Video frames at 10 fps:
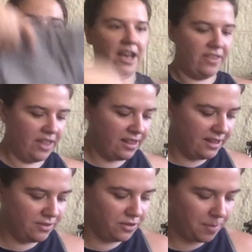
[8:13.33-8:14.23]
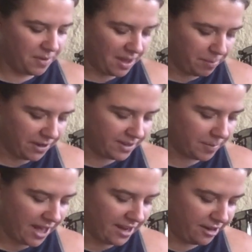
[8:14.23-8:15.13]
And then these are something I picked up
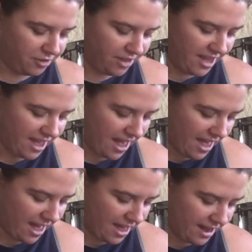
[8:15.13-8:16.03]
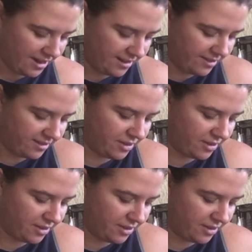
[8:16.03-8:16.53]
kind of near the end.